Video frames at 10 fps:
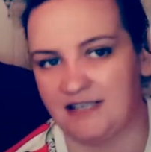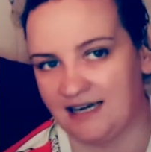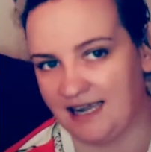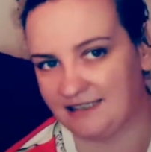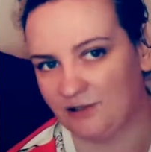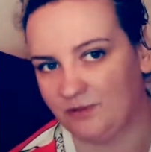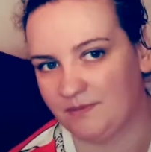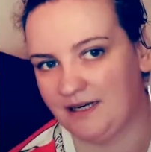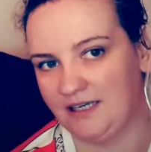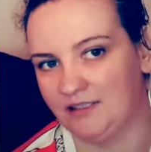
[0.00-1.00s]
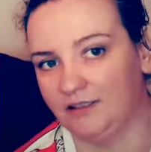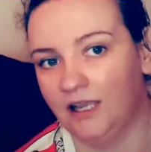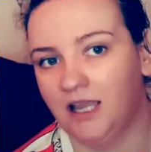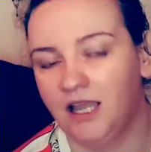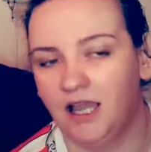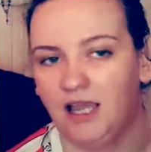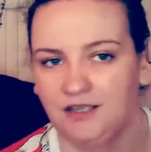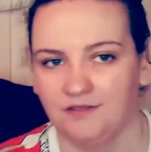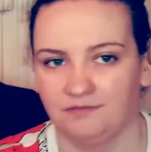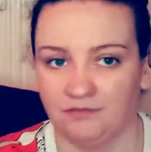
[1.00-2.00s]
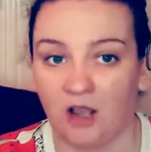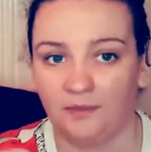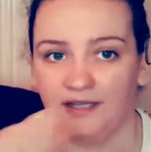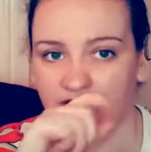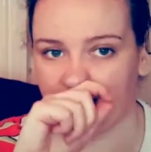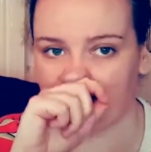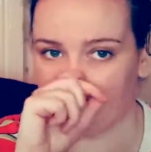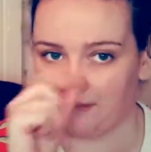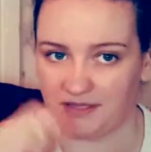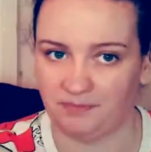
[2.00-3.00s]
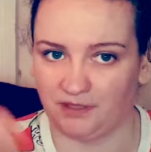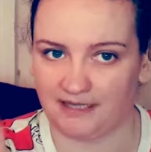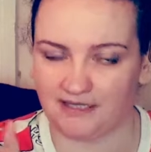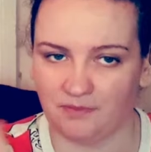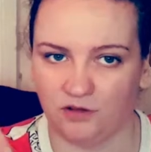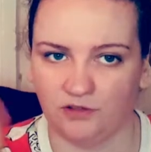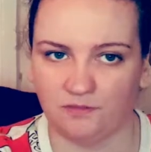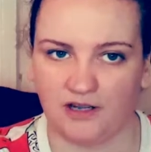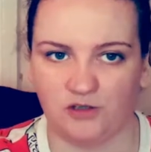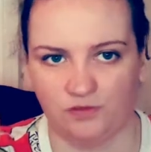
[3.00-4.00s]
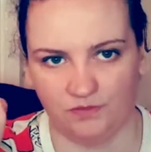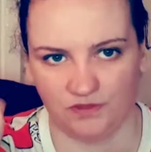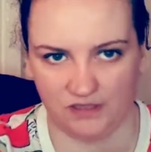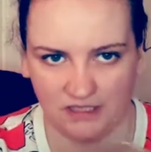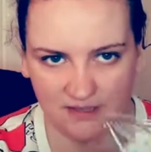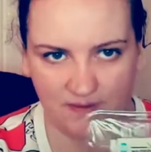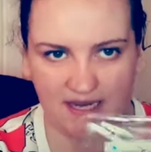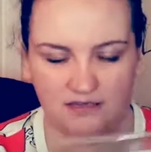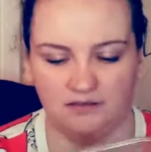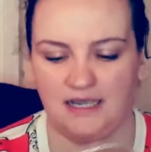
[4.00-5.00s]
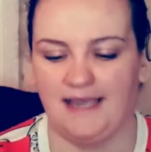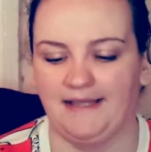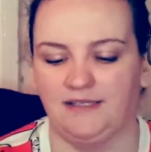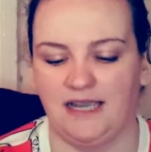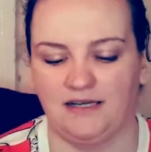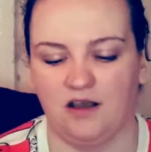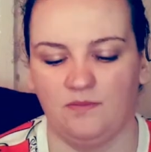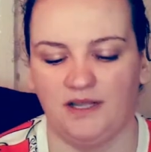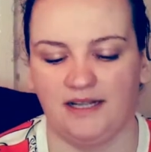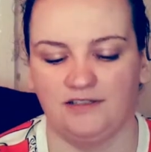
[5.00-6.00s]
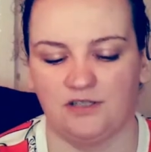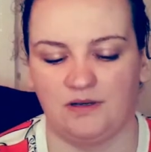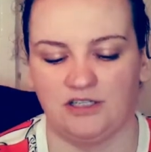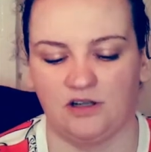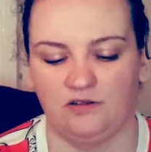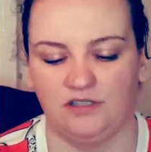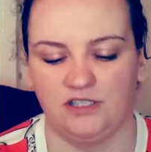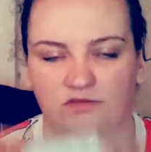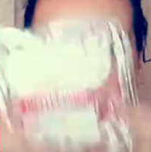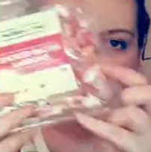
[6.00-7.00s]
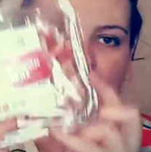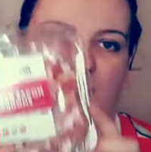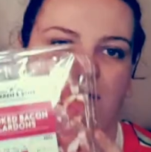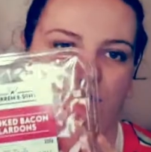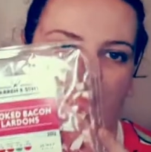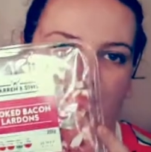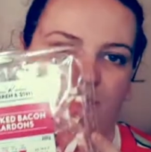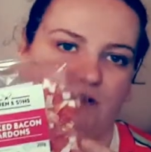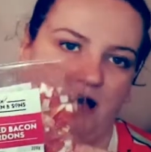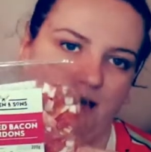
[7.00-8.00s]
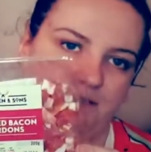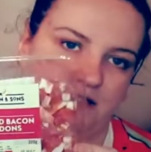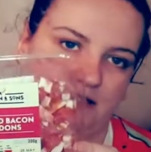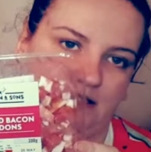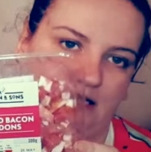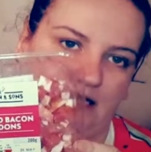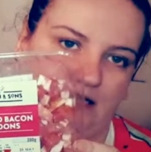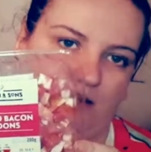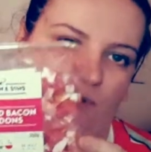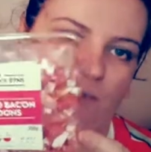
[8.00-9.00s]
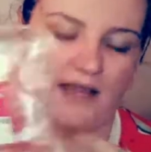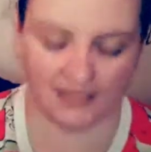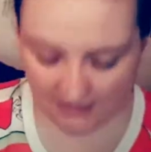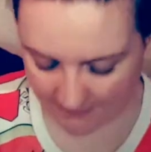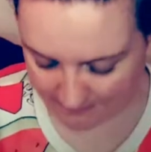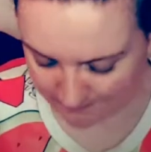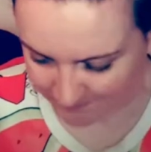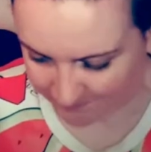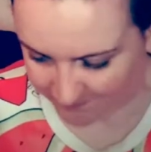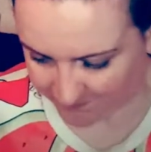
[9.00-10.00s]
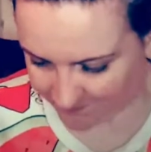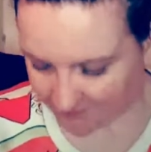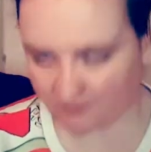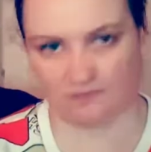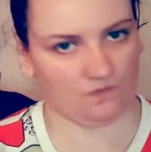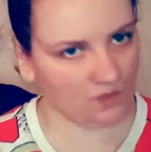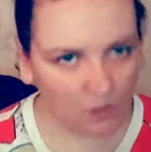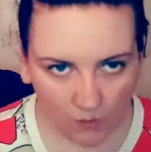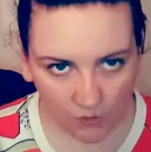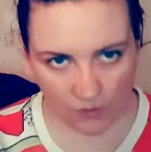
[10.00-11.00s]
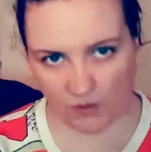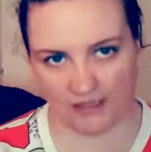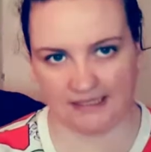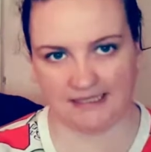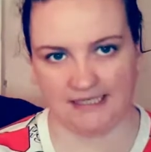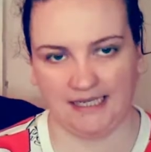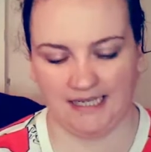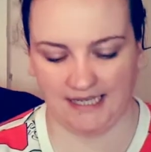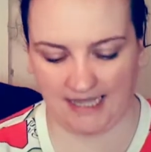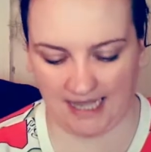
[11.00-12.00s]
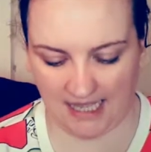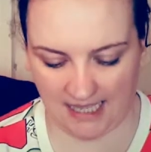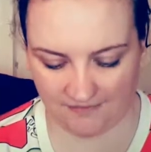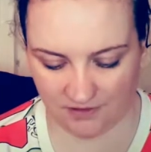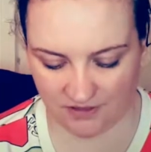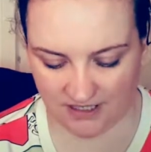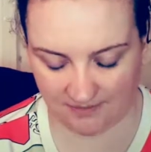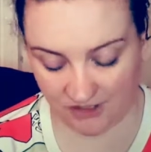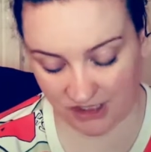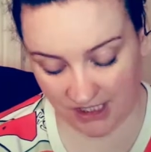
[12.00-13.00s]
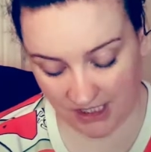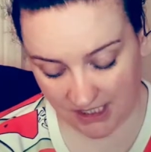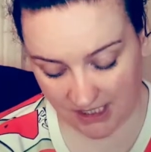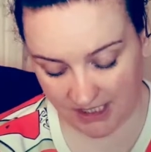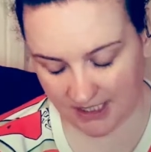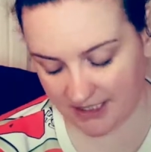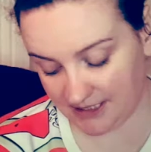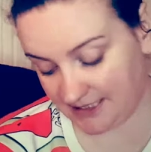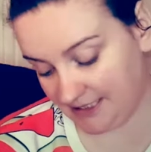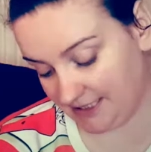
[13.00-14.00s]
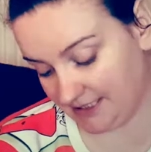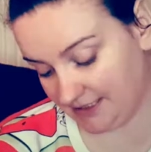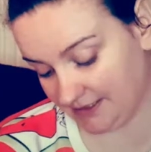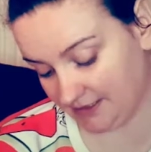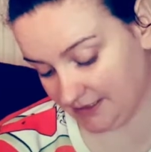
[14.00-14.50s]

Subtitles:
I like that with my little omelette. So sometimes I put like some onion, mushrooms, this bacon and an omelette. And this one is only 0.1 gram of carbs in the whole packet. Woo! I've got some cheese.